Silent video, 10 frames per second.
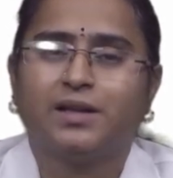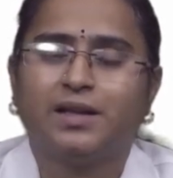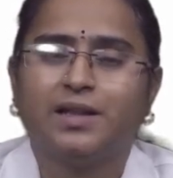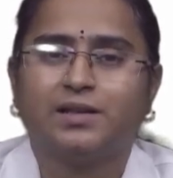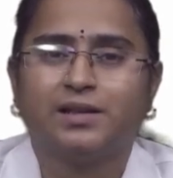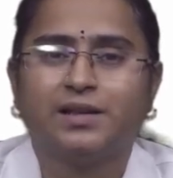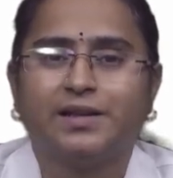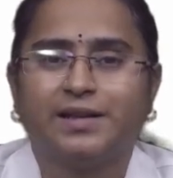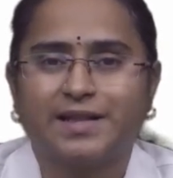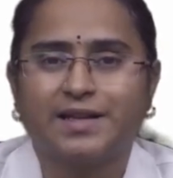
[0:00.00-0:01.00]
These are the
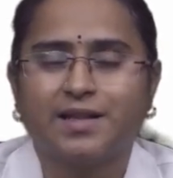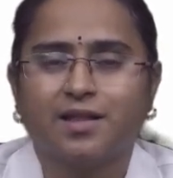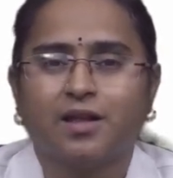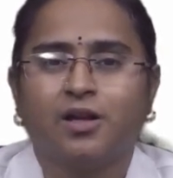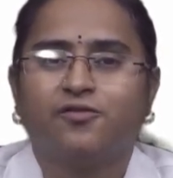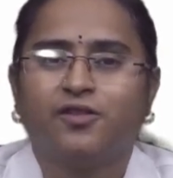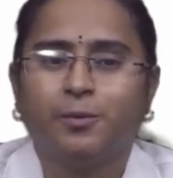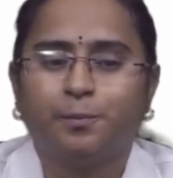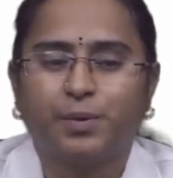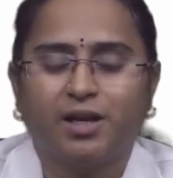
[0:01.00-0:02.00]
reasons
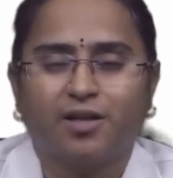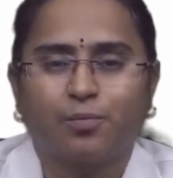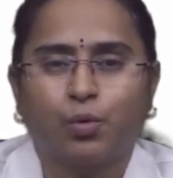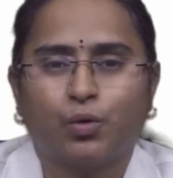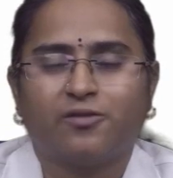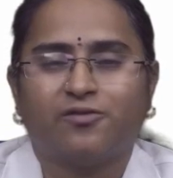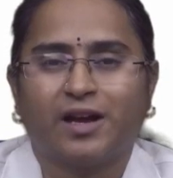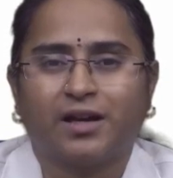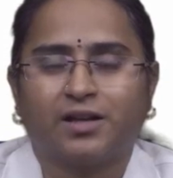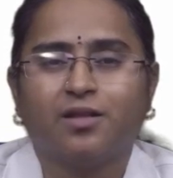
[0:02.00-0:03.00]
for predisposing
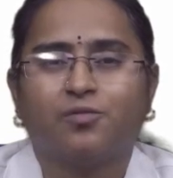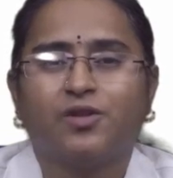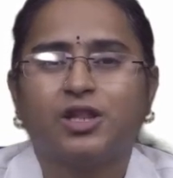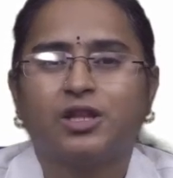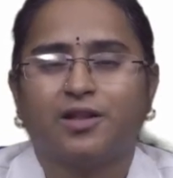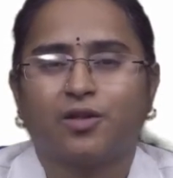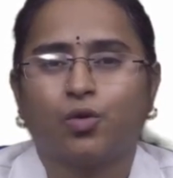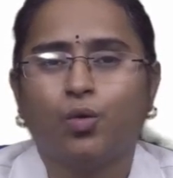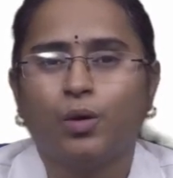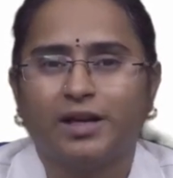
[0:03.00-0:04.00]
factors which leads
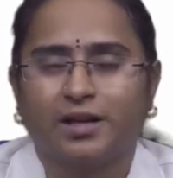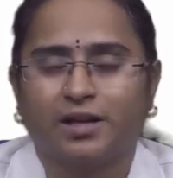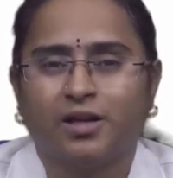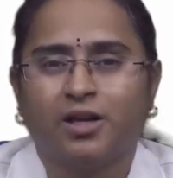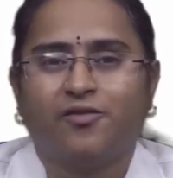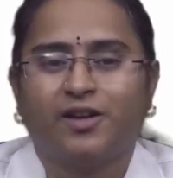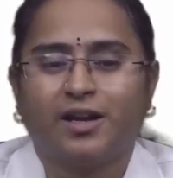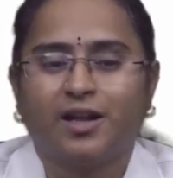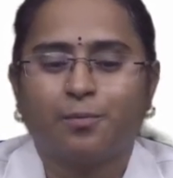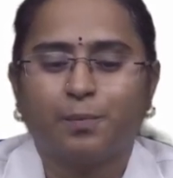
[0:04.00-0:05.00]
to NUG,
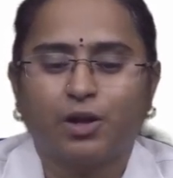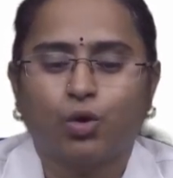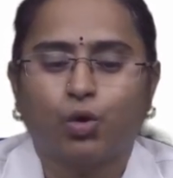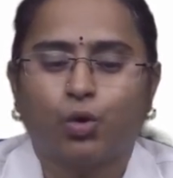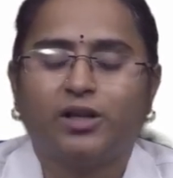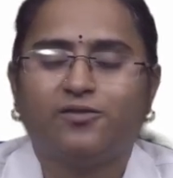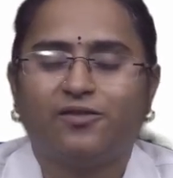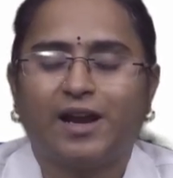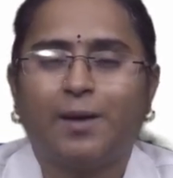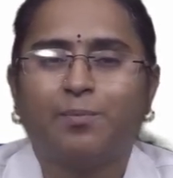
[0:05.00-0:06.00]
whereas pericoronal
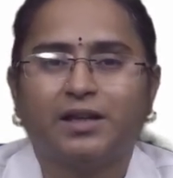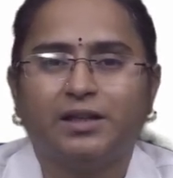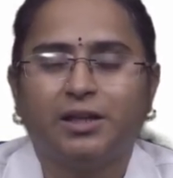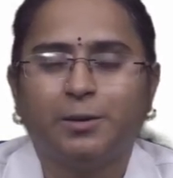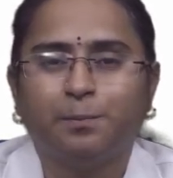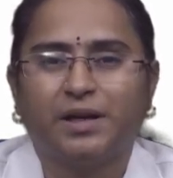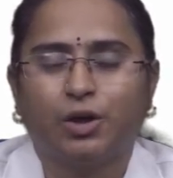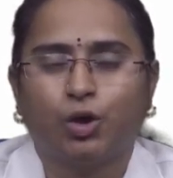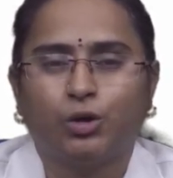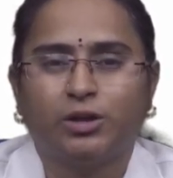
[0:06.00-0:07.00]
flaps and deep
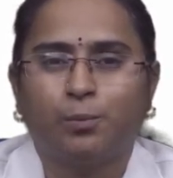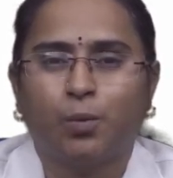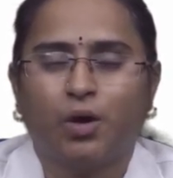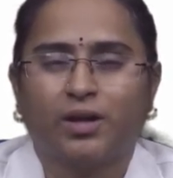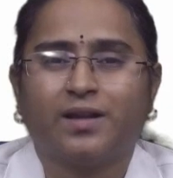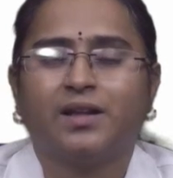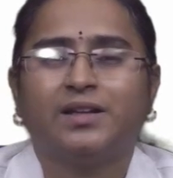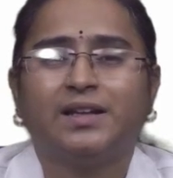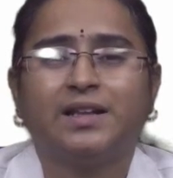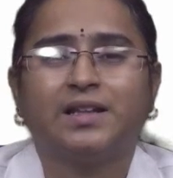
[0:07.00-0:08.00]
periodontal pockets,
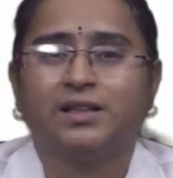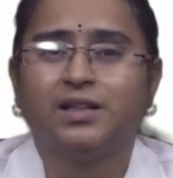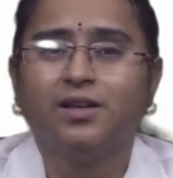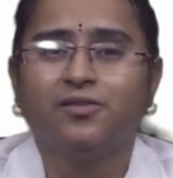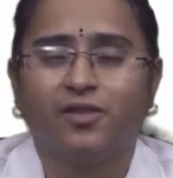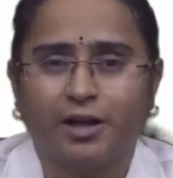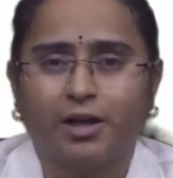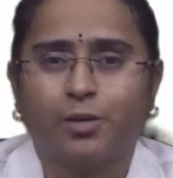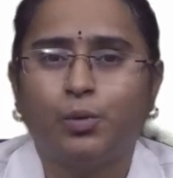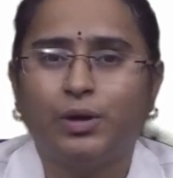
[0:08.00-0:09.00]
these are the
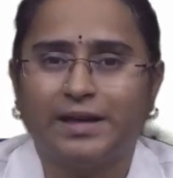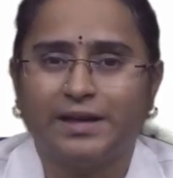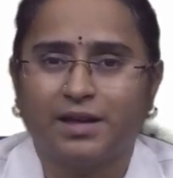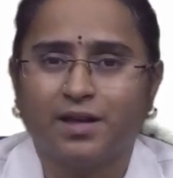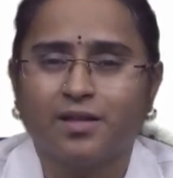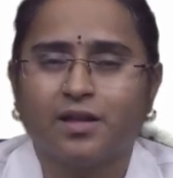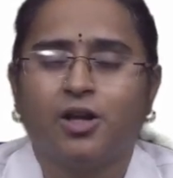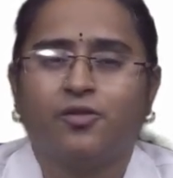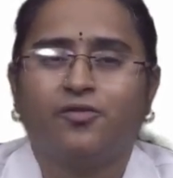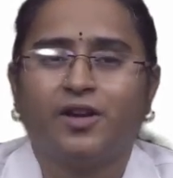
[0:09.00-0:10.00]
vulnerable areas
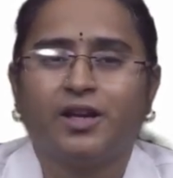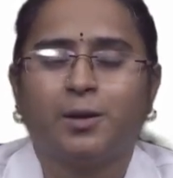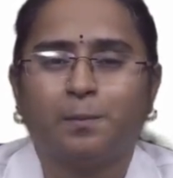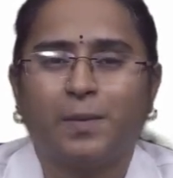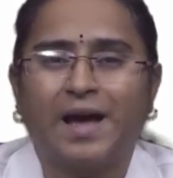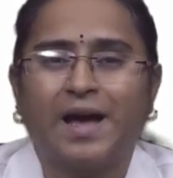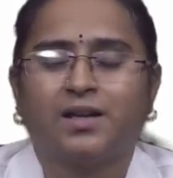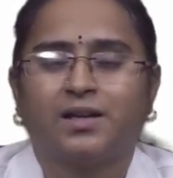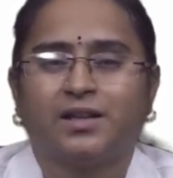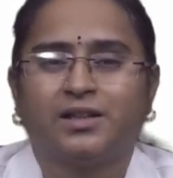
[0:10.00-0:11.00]
where the
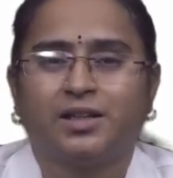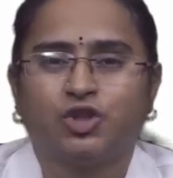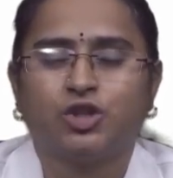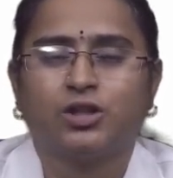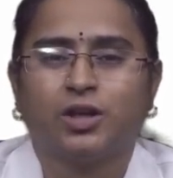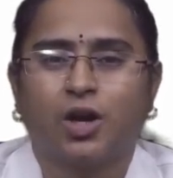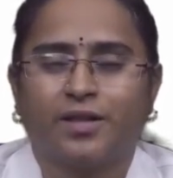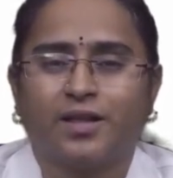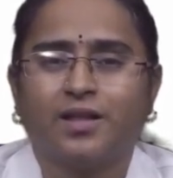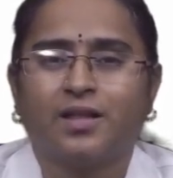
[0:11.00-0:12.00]
plaque retention
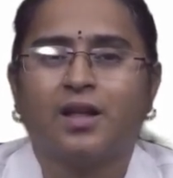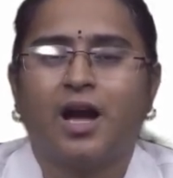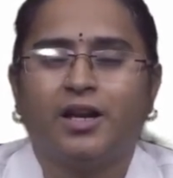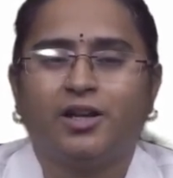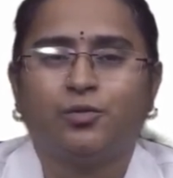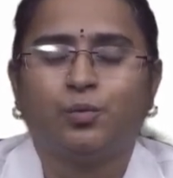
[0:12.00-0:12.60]
causes and